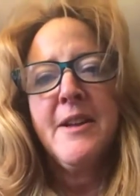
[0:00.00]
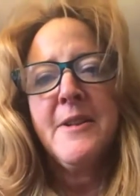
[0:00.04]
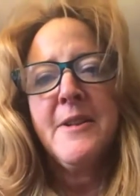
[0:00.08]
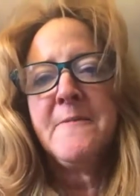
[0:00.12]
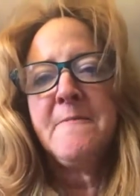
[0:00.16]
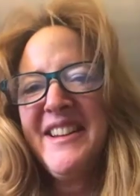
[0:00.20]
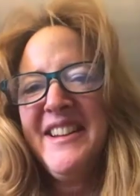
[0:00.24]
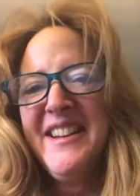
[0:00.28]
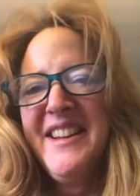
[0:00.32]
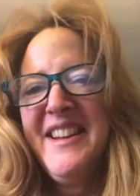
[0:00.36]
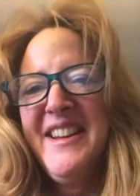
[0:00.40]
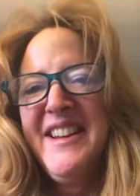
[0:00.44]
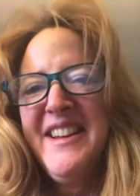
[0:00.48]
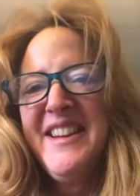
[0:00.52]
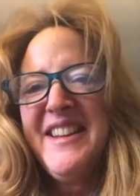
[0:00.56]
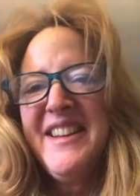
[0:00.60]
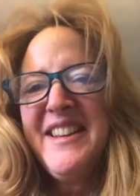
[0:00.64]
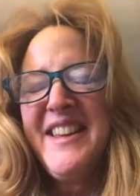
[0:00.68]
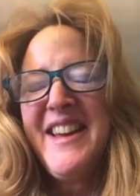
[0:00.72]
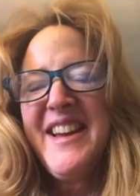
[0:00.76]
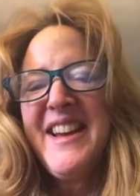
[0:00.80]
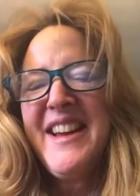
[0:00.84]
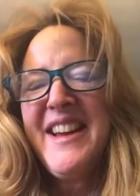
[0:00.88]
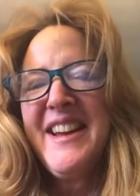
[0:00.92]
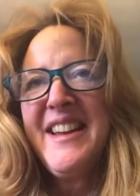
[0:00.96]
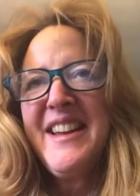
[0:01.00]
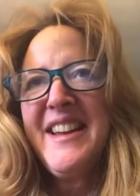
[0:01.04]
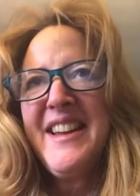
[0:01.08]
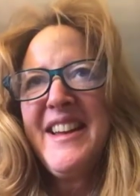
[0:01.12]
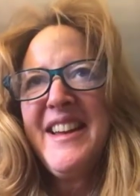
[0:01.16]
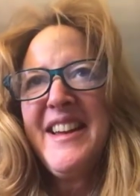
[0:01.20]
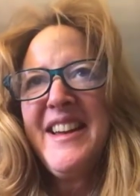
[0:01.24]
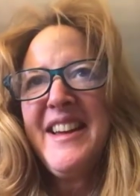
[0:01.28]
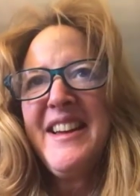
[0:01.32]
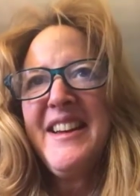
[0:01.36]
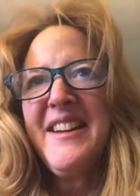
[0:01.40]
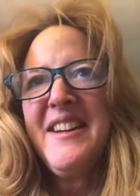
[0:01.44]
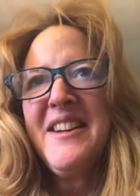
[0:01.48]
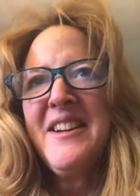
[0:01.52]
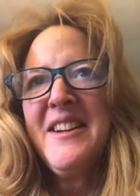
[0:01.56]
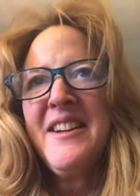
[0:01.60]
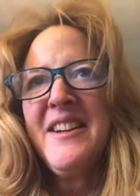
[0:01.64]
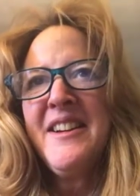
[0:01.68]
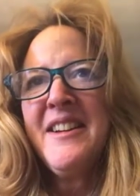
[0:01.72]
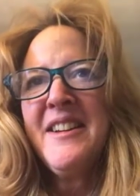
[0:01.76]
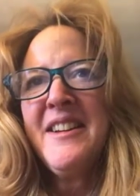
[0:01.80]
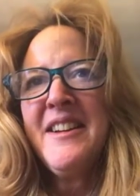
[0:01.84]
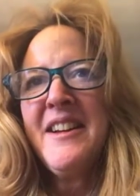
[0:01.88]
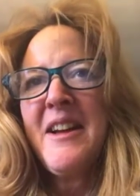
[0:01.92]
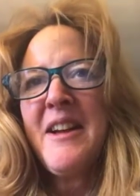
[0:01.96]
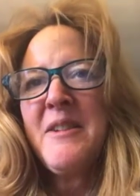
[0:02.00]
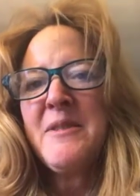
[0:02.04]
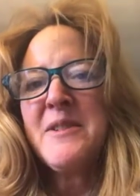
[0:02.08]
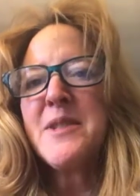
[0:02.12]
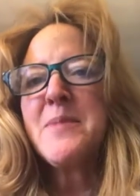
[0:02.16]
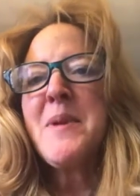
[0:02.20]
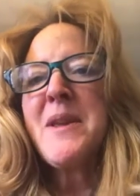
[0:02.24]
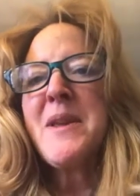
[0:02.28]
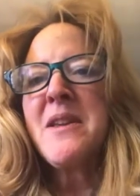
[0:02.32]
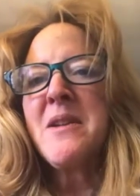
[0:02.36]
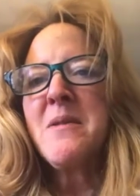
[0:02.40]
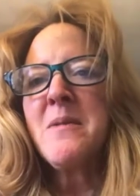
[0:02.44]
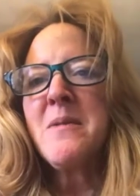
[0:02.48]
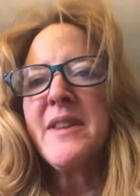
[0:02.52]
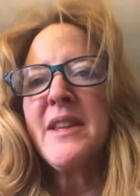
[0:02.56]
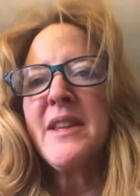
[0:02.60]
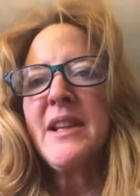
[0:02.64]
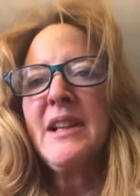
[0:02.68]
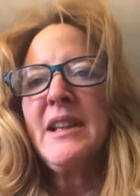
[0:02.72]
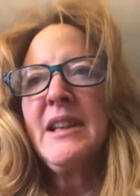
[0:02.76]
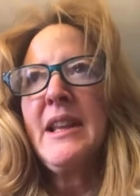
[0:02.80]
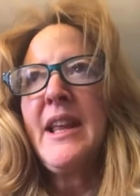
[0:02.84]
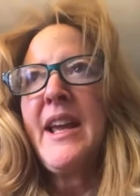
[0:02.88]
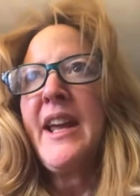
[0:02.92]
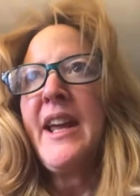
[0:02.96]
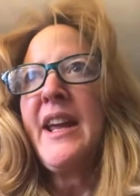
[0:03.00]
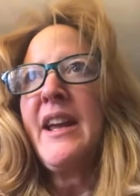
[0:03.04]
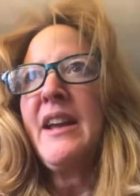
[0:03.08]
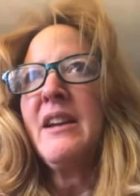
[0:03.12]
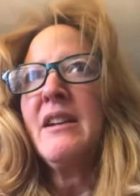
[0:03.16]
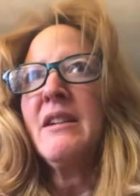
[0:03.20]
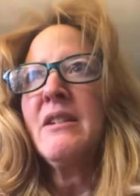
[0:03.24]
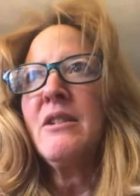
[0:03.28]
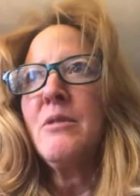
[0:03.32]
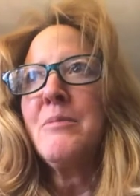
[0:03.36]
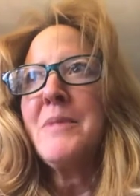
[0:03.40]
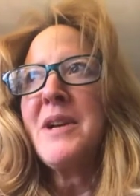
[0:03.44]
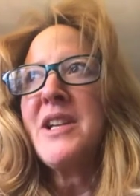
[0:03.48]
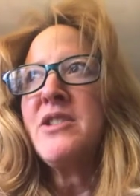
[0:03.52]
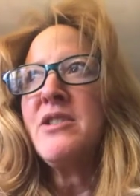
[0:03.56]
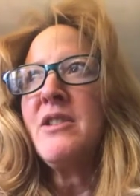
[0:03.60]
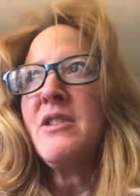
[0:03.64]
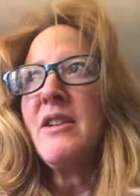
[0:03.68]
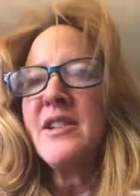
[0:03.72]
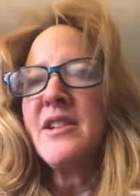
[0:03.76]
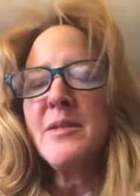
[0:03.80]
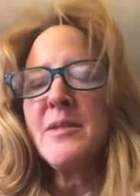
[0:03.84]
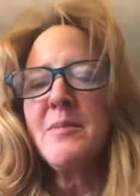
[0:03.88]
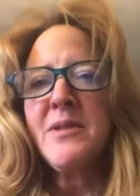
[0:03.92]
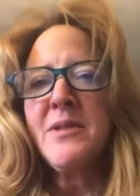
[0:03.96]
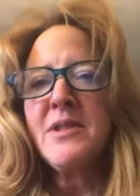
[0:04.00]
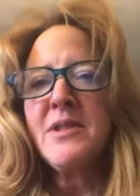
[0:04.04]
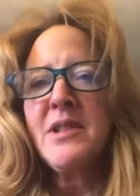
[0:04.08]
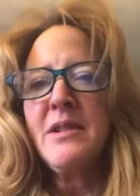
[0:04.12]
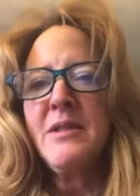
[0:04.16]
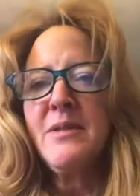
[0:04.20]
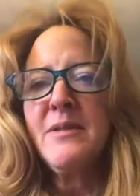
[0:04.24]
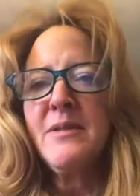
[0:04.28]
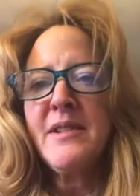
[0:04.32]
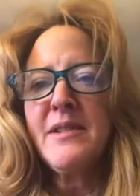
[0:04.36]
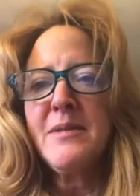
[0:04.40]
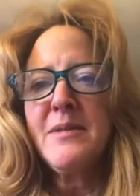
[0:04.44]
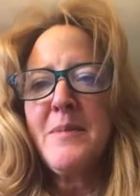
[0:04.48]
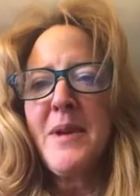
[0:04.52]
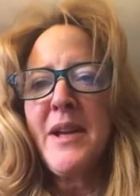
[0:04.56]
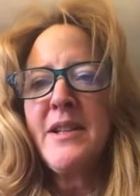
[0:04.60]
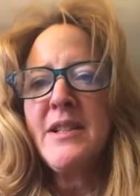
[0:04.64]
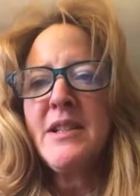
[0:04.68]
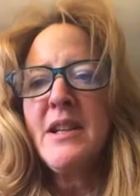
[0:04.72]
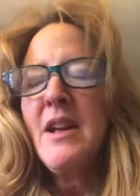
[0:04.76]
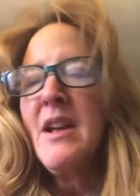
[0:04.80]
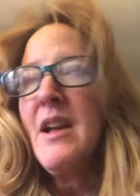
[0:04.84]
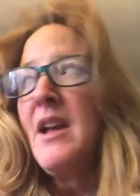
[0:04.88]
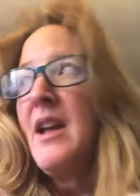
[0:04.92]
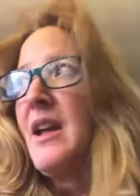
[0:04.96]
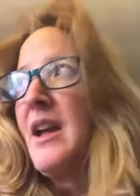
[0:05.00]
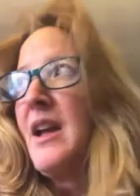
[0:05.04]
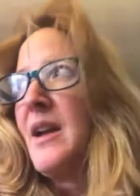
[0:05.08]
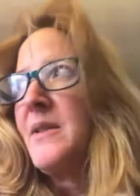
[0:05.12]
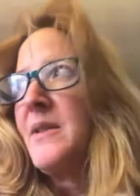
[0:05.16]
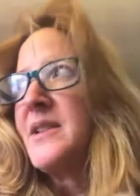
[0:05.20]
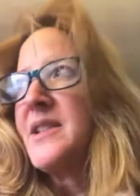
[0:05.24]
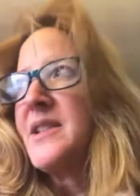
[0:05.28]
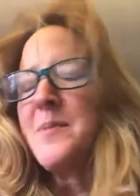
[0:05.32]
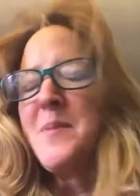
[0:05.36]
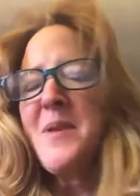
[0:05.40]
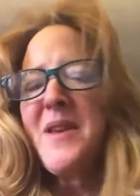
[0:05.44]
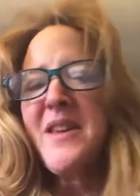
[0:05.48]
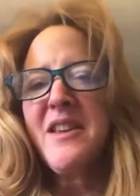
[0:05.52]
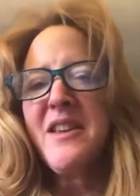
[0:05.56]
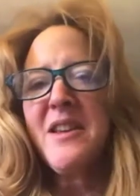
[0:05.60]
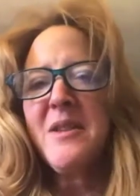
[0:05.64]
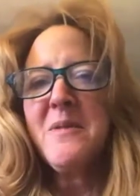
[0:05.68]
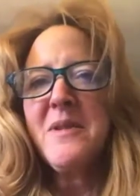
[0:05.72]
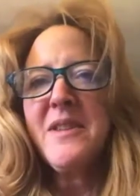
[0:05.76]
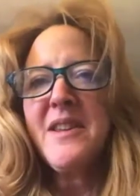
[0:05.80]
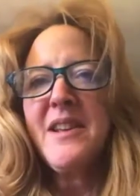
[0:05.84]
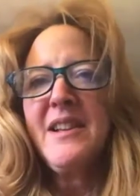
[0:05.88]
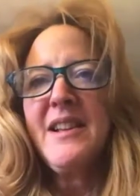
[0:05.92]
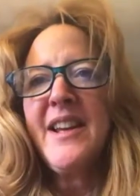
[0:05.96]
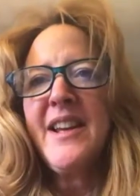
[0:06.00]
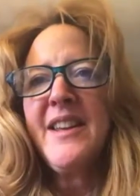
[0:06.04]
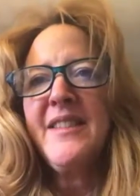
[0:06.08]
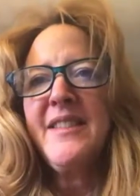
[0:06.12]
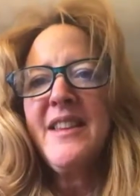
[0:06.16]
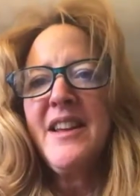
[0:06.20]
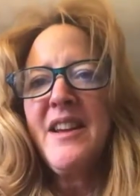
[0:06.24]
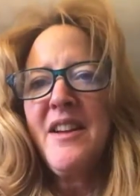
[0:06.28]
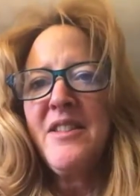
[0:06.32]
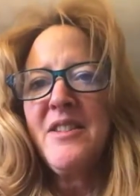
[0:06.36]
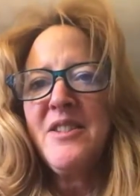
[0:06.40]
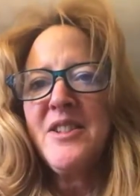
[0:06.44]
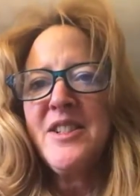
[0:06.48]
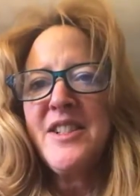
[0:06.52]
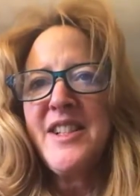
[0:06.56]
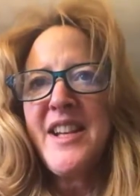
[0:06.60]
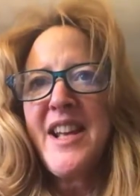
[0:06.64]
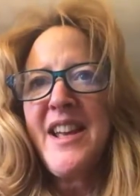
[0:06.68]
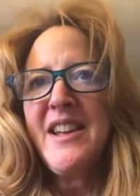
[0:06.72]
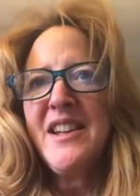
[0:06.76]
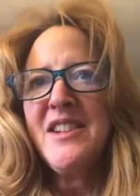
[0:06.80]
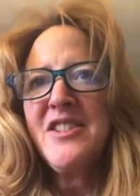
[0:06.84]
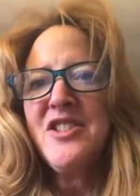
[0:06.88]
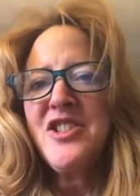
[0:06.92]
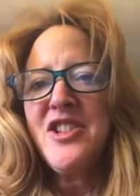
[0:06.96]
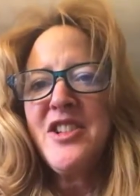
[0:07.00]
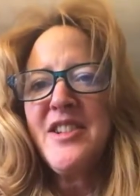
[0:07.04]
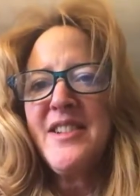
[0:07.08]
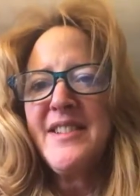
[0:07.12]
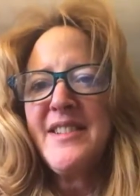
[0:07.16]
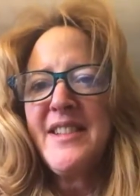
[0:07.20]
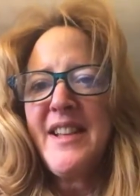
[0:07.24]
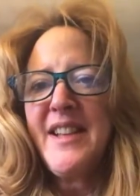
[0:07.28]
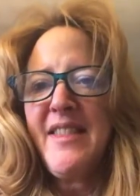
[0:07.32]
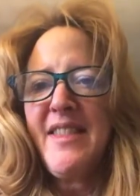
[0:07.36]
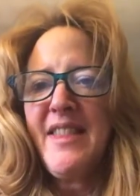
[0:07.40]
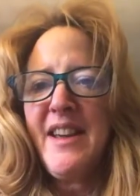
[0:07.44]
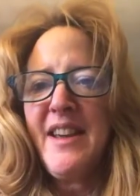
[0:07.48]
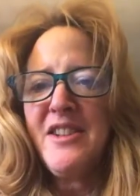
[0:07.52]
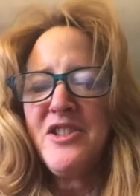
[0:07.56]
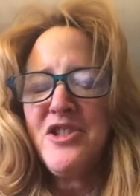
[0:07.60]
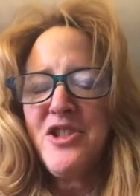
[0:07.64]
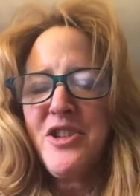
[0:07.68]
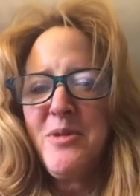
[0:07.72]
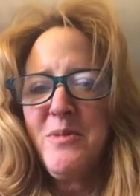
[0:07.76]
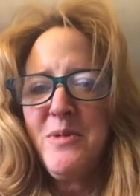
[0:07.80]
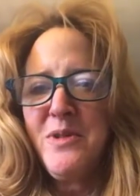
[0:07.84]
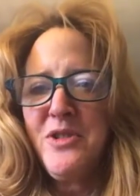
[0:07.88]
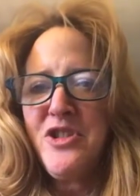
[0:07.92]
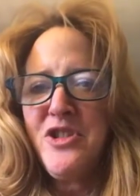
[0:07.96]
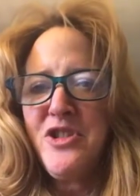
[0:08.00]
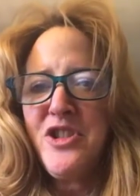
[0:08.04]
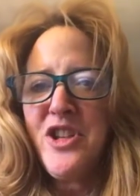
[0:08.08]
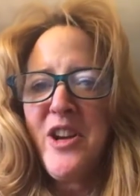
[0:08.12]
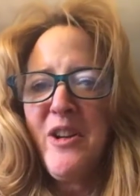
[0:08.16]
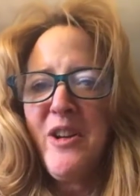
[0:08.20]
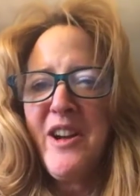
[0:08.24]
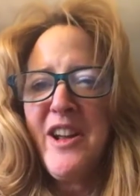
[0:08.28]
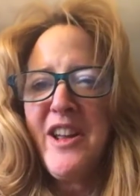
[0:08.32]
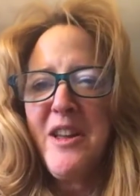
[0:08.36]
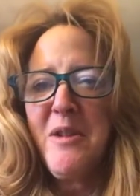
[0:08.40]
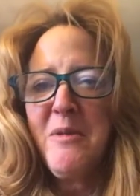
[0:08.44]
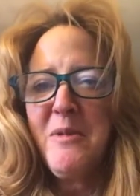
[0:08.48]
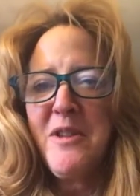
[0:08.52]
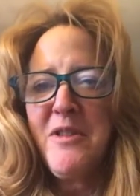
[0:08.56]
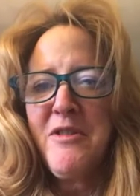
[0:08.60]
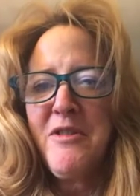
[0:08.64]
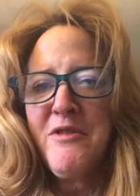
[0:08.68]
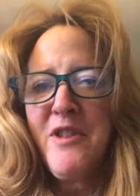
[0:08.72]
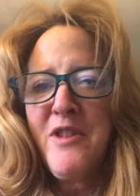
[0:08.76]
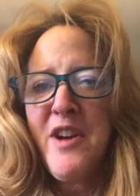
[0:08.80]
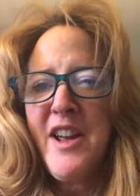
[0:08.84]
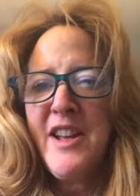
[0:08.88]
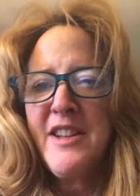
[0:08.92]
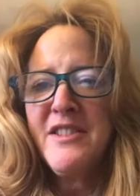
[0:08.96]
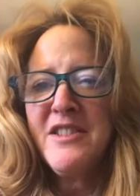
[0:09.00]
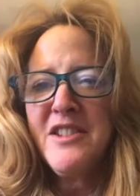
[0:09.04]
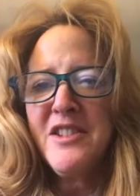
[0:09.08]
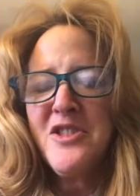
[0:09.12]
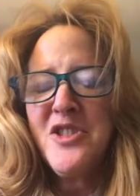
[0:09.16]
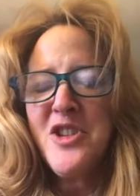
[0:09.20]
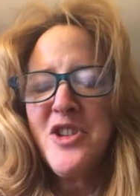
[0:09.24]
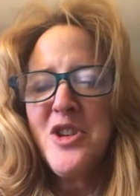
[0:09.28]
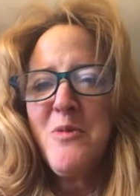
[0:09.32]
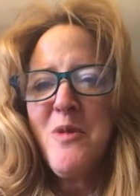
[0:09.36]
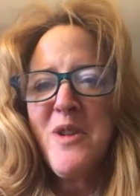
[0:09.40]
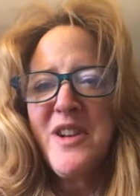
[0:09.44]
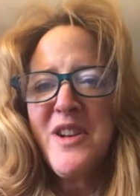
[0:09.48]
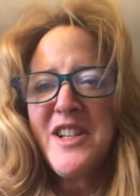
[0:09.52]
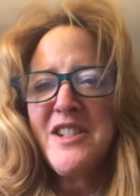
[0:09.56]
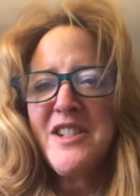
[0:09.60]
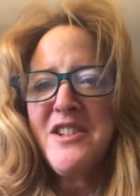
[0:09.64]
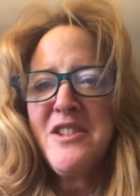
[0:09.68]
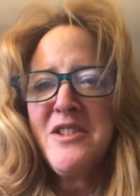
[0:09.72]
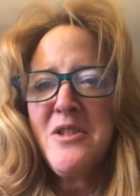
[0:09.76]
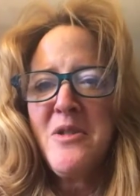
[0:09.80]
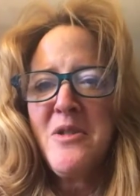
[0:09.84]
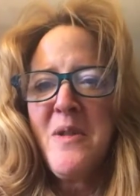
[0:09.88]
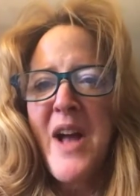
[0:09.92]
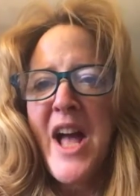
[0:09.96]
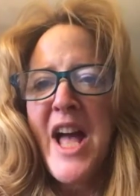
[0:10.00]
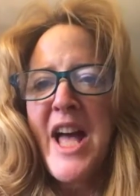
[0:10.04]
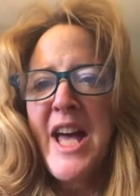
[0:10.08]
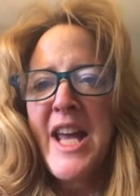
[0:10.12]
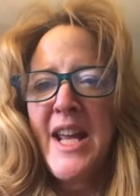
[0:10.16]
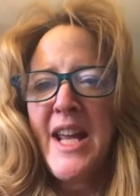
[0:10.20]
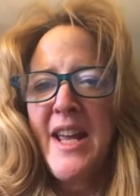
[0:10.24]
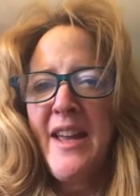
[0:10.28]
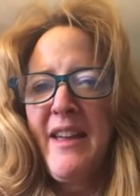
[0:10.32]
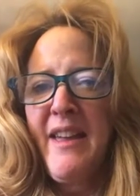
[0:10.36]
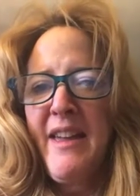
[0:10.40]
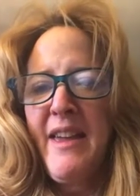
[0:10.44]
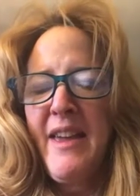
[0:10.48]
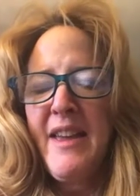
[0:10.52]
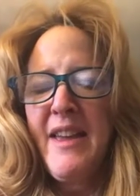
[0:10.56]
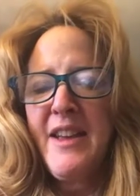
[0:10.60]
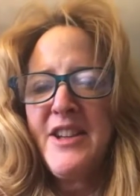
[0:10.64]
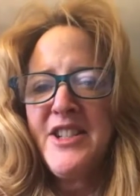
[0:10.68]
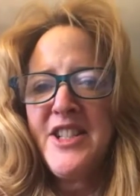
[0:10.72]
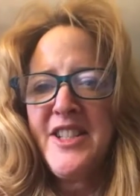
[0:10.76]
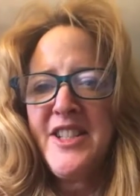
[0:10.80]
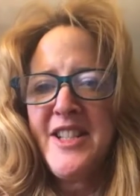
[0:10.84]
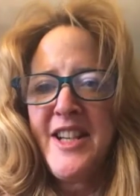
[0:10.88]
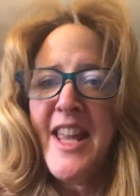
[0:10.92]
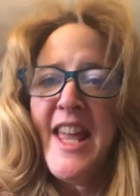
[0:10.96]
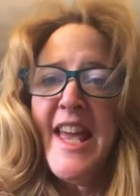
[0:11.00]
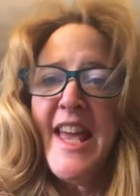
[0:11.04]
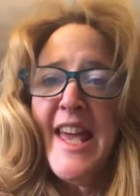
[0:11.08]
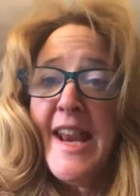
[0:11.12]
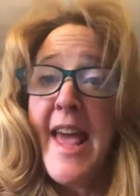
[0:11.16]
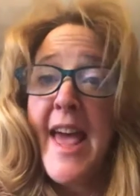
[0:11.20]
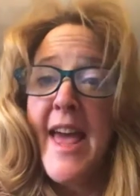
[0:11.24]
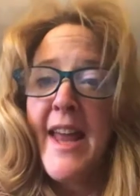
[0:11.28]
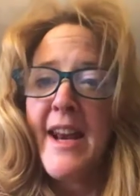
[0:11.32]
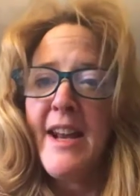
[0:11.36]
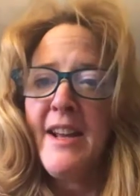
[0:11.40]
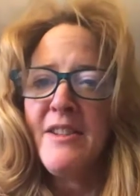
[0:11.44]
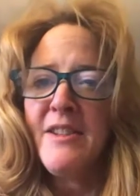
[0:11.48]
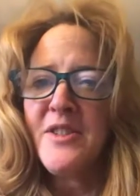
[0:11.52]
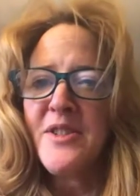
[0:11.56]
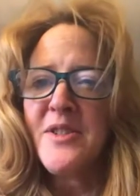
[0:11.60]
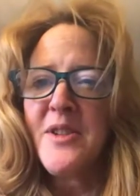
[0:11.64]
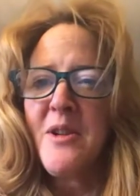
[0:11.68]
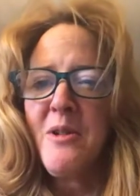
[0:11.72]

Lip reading: Yeah. I was speaking with Elaine. Oh, my dog's about to lose his mind. I was speaking with Elaine the other day, and she said that she was sharing it with friends, and she wanted to know how to get at it.